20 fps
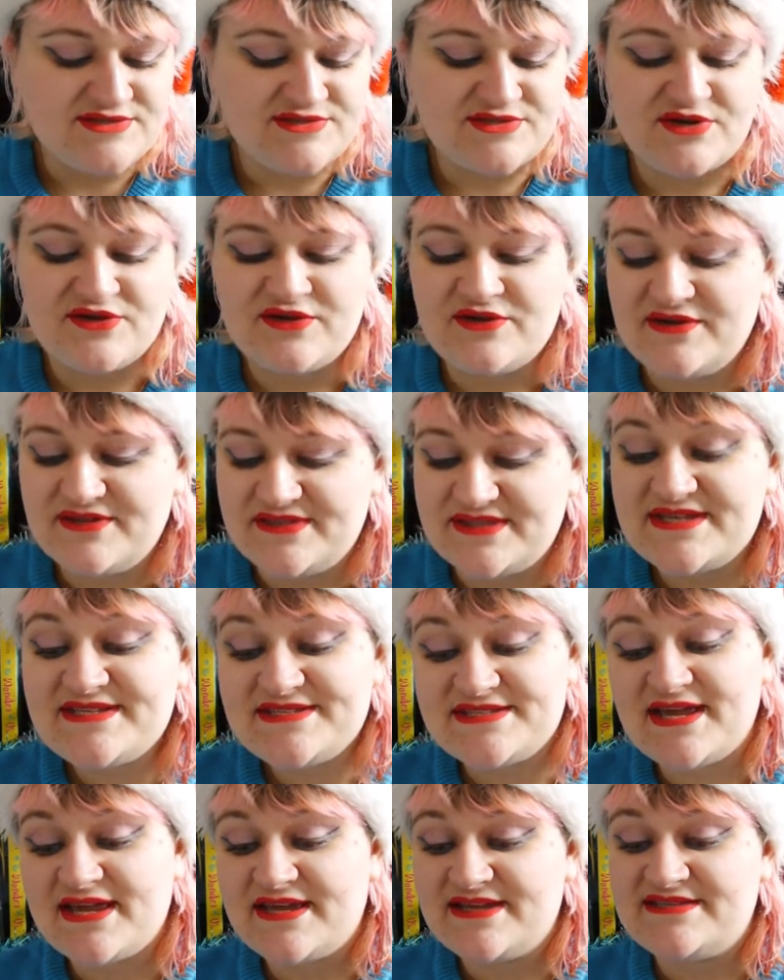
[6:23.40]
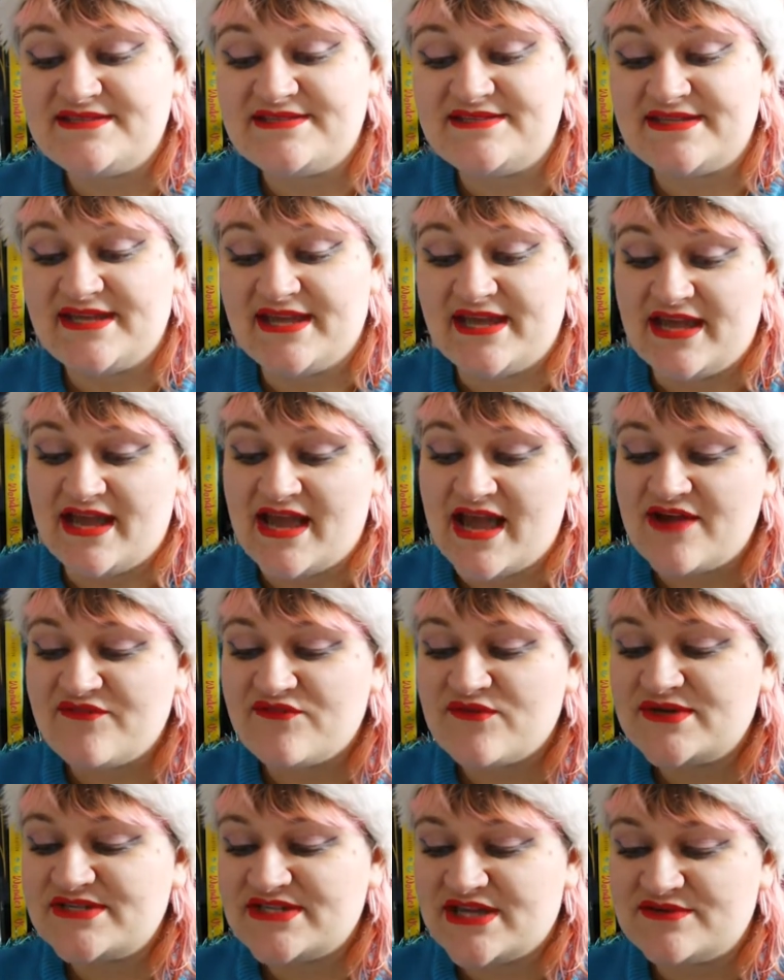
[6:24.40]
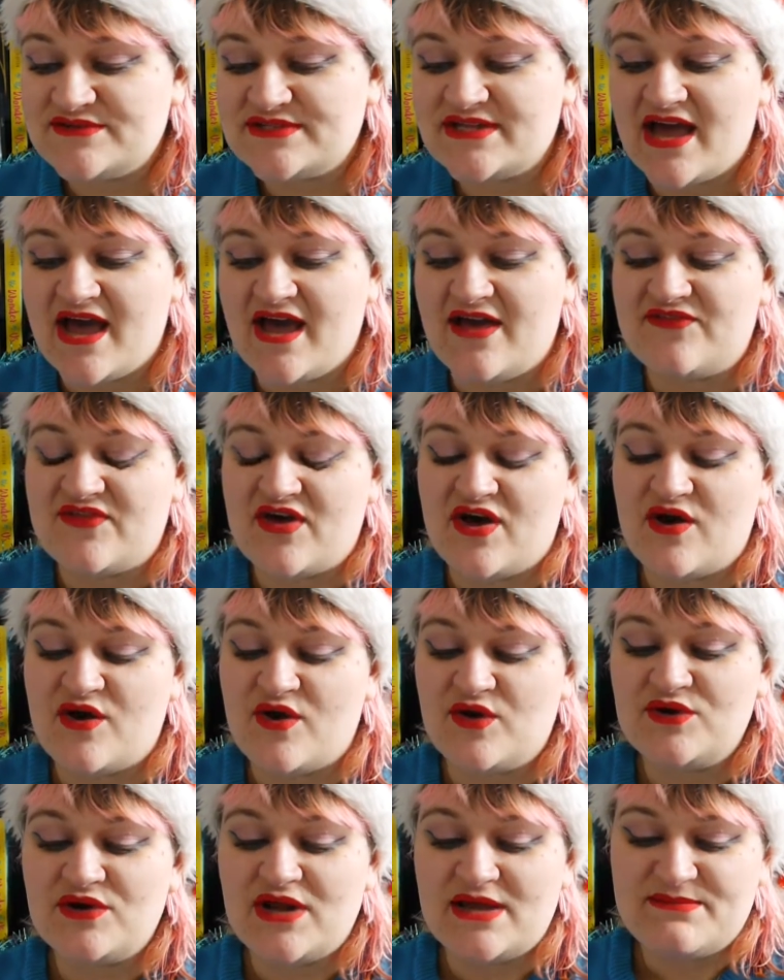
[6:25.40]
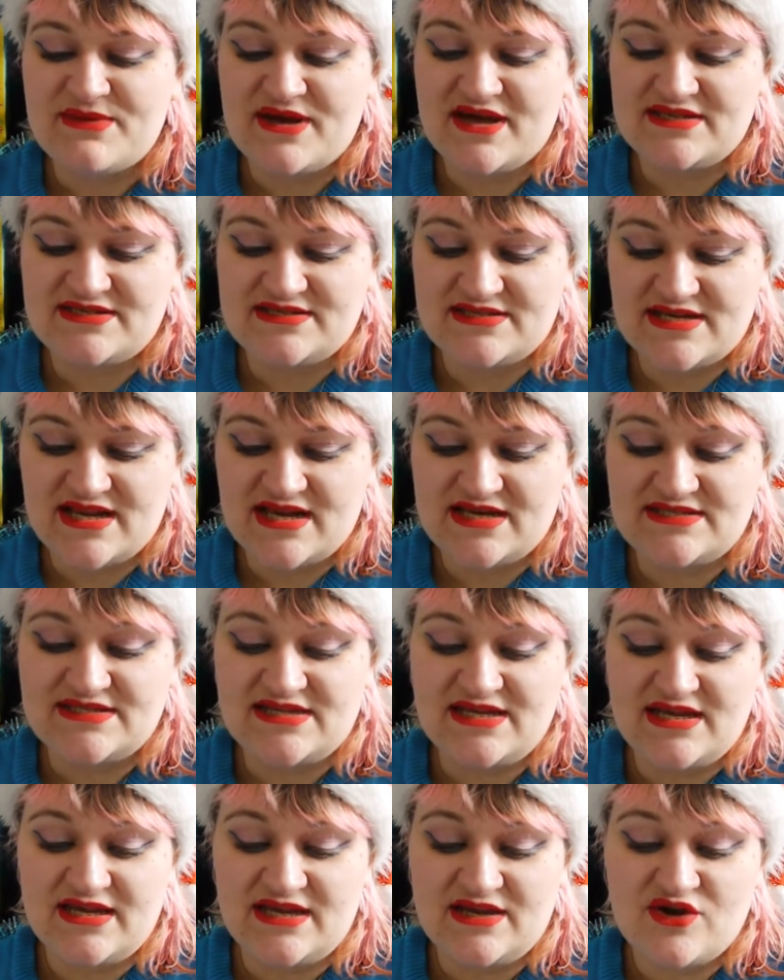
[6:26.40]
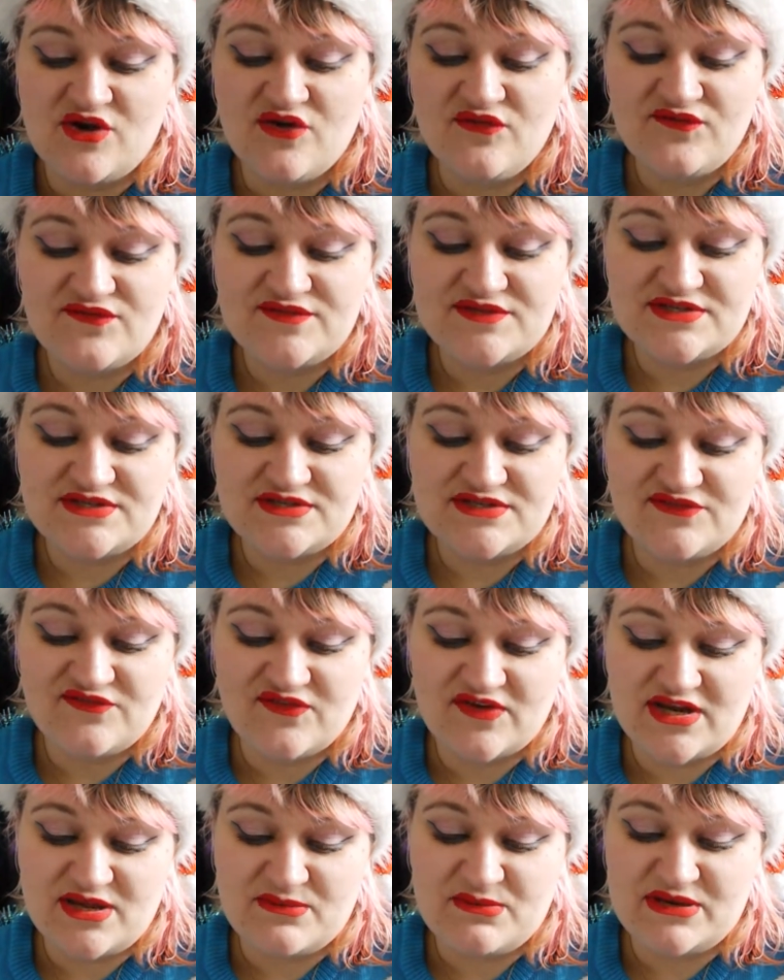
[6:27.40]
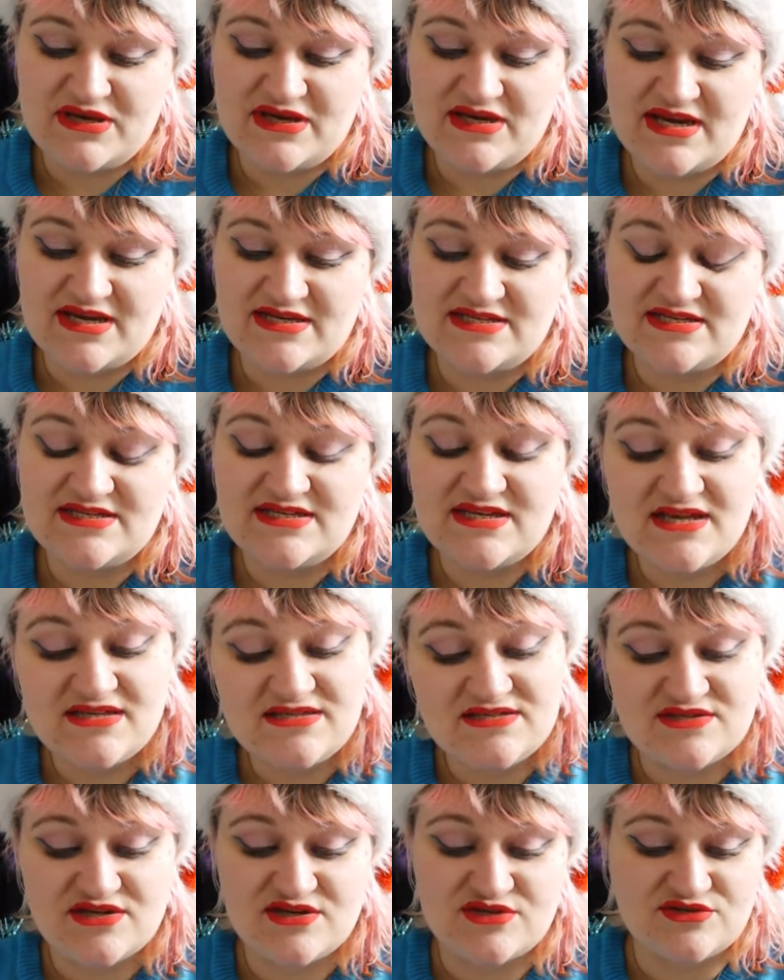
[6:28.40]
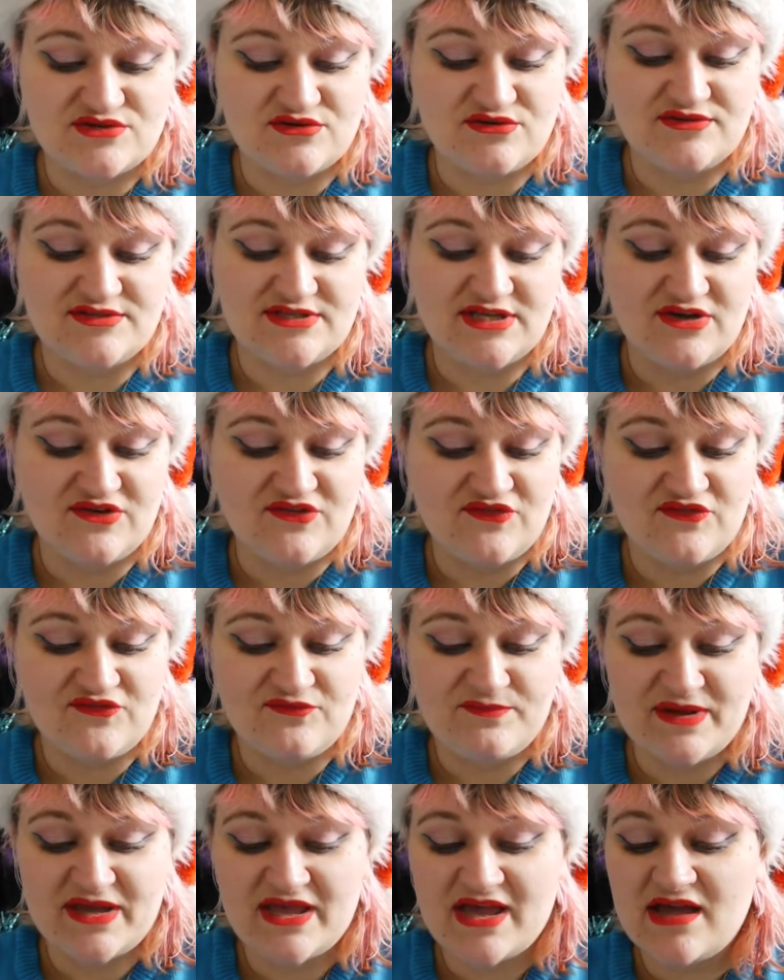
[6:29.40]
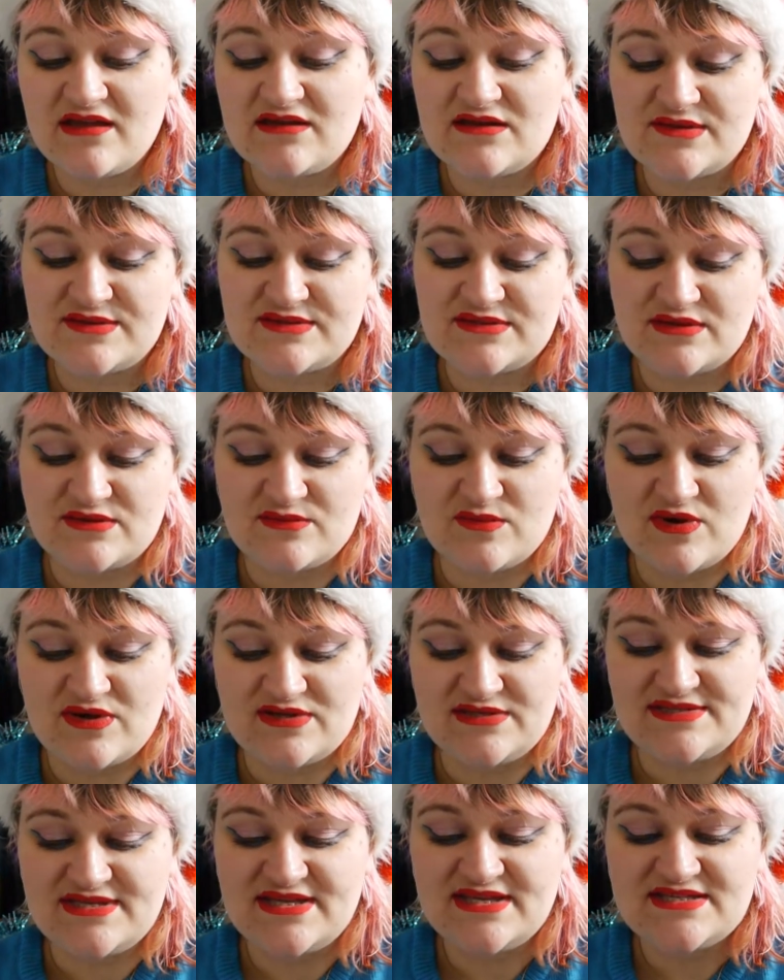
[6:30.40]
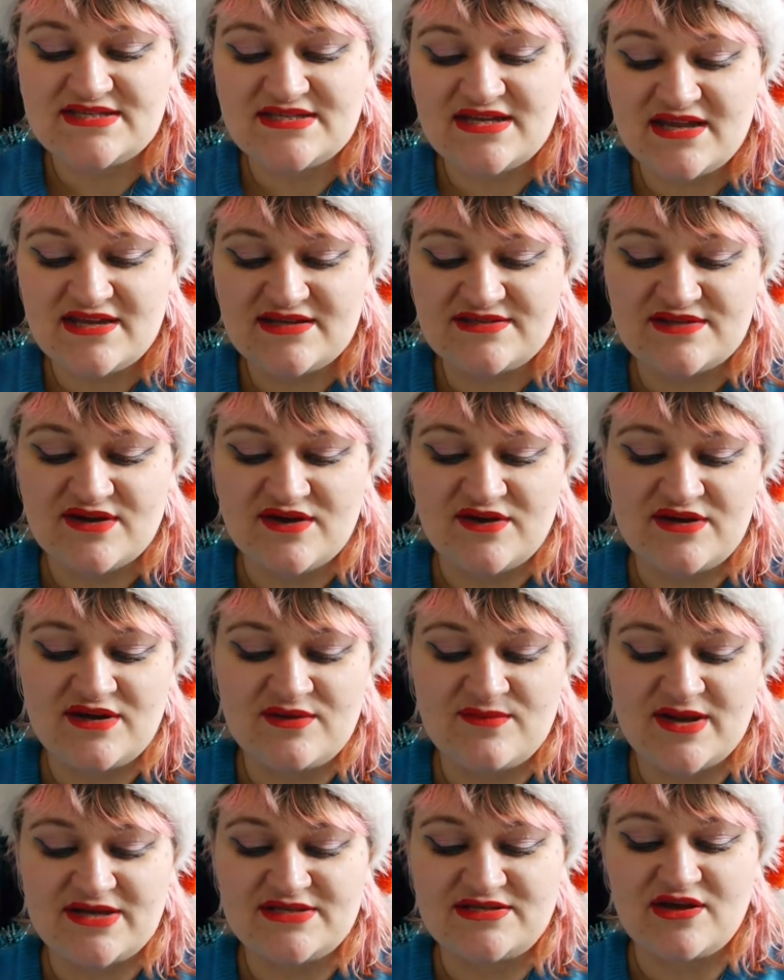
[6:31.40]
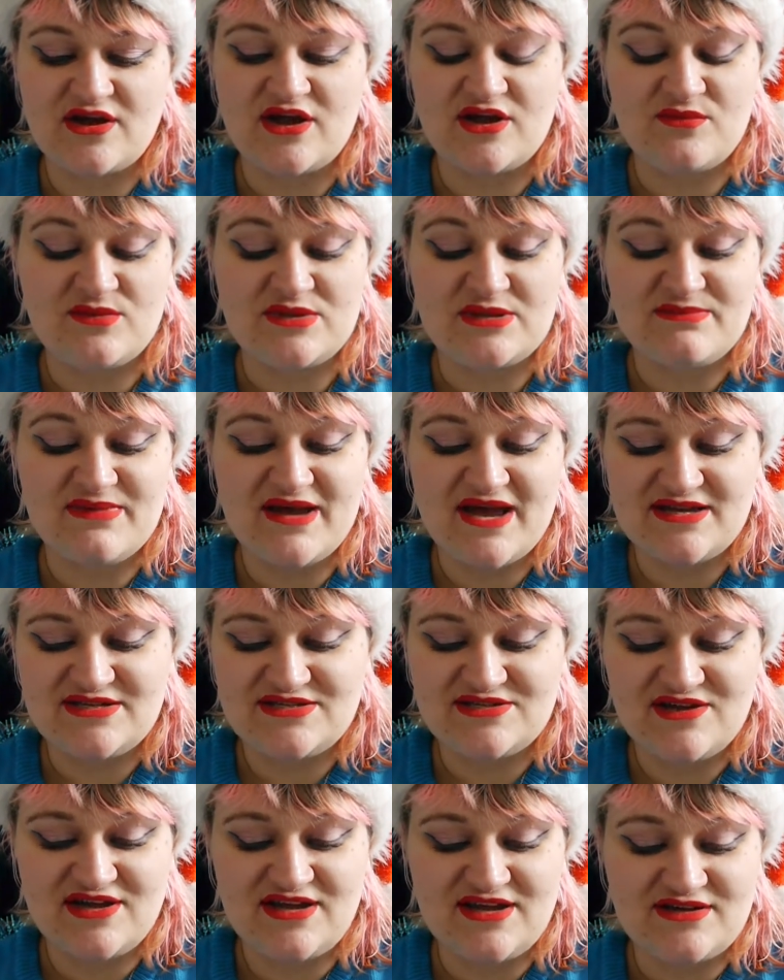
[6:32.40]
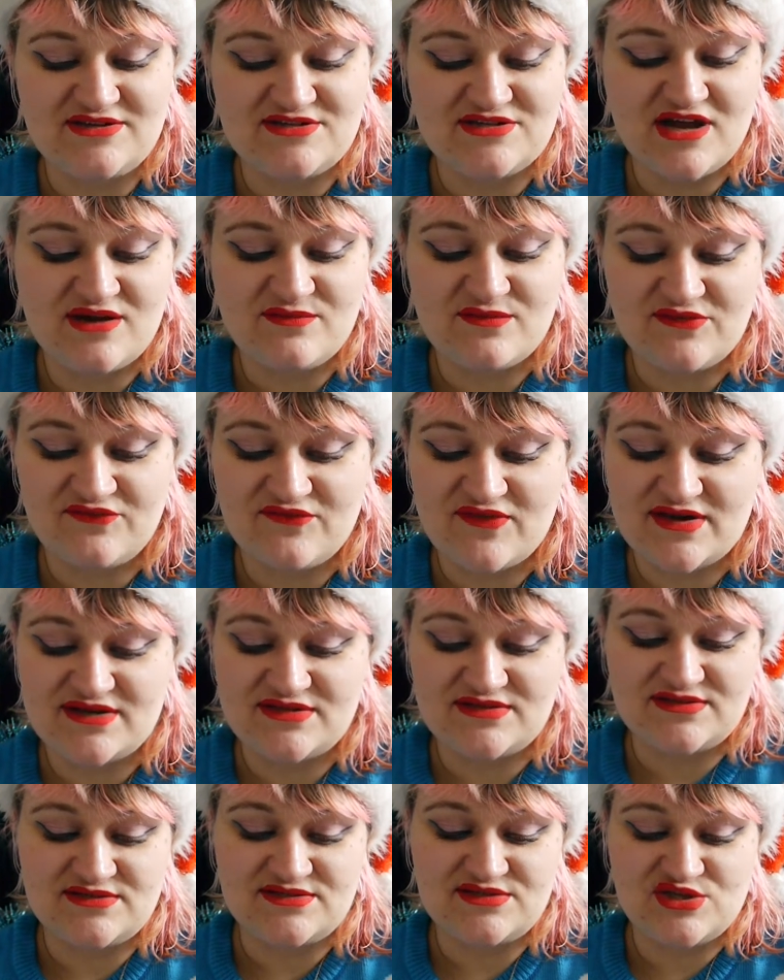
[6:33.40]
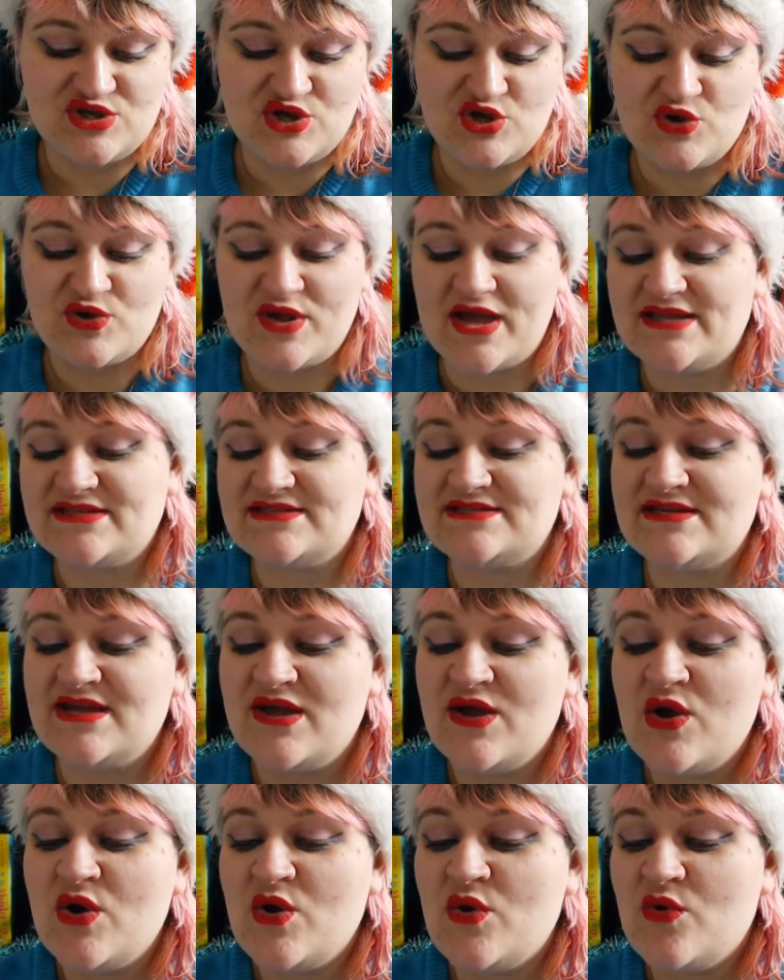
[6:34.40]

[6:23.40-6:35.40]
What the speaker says: So this says here, everyone tells Kat that her online personality, confident, funny, opinionated, isn't her true self, but Kat knows otherwise. The internet is her only way to cope with a bad day, chat with friends who get